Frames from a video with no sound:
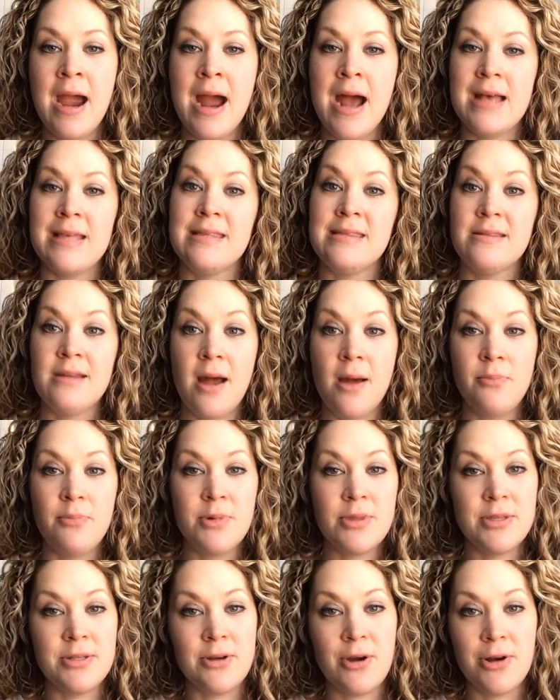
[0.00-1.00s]
I stopped
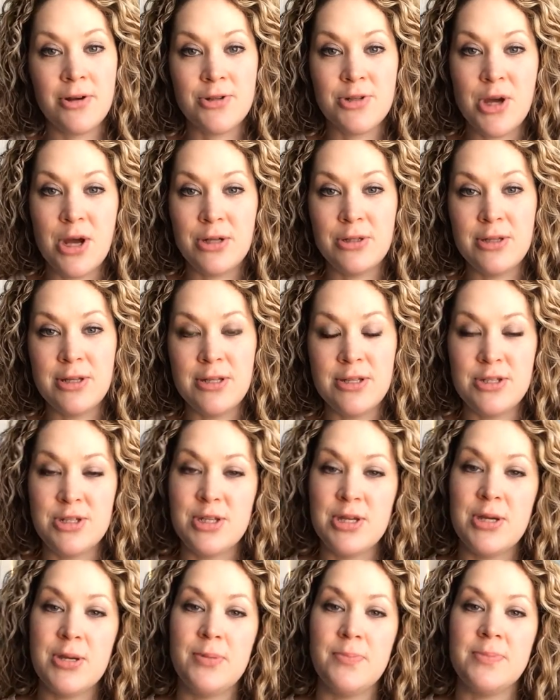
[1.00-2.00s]
with the dark chocolate
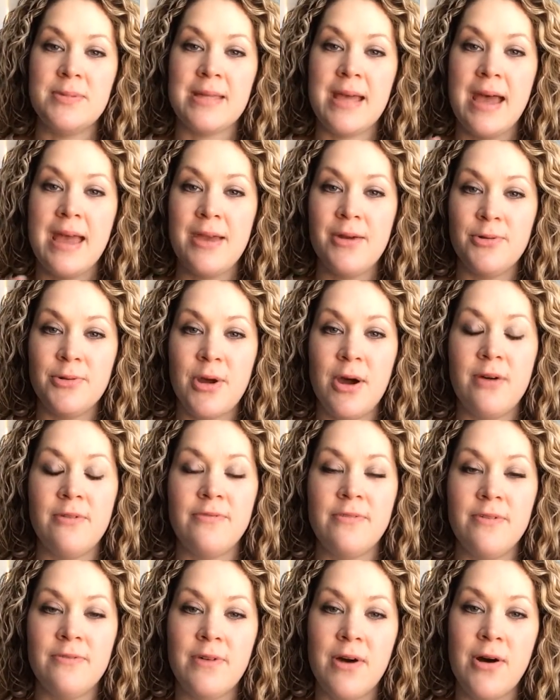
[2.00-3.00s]
chips. I held
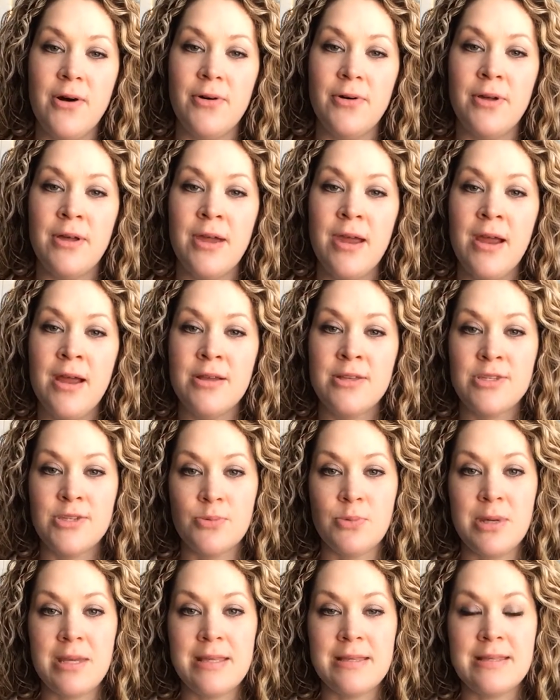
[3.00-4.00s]
off of all
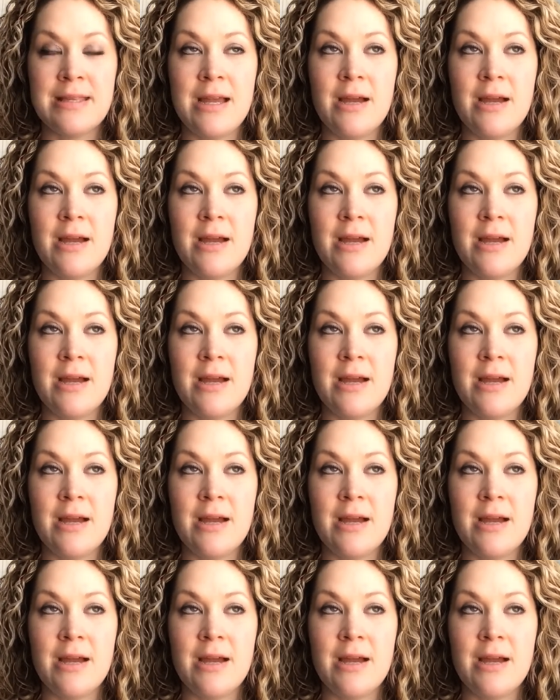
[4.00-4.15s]
sweets.